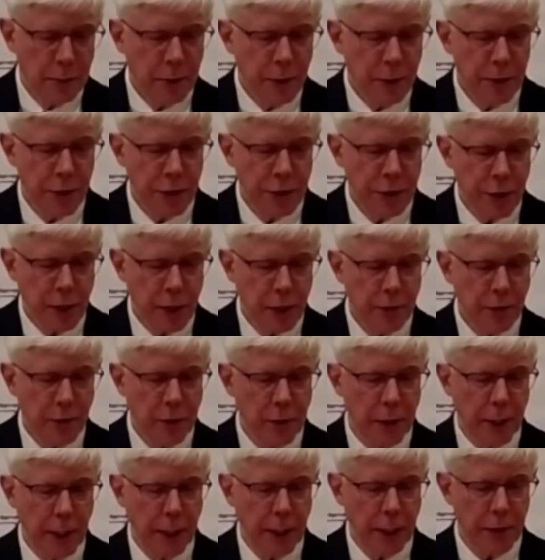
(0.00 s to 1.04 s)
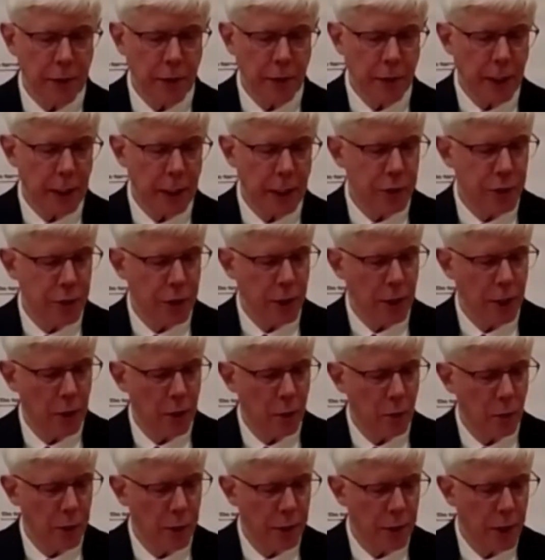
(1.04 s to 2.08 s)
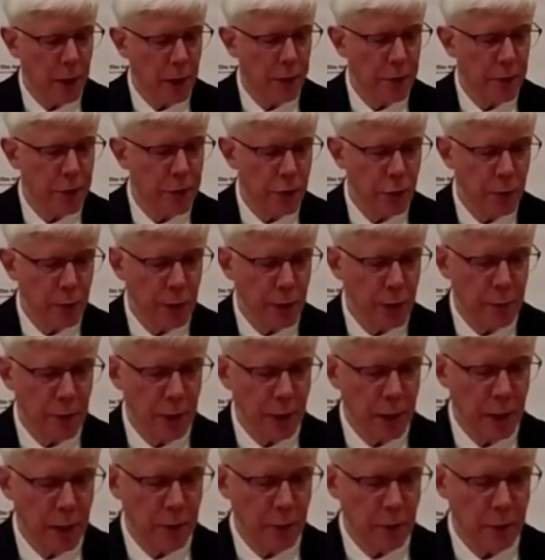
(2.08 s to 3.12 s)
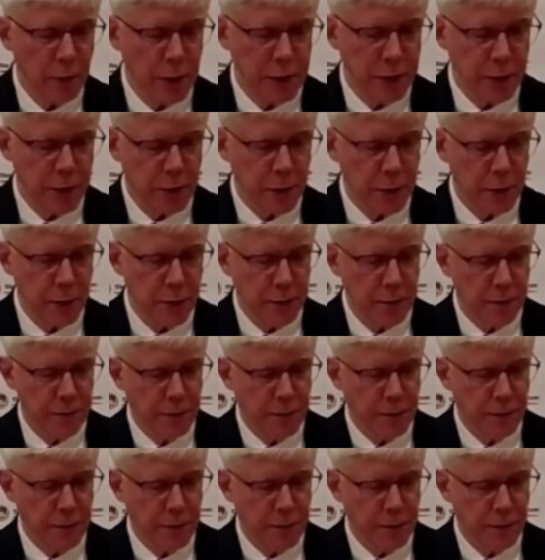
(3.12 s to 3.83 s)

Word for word: please share the link to that channel with others who may be interested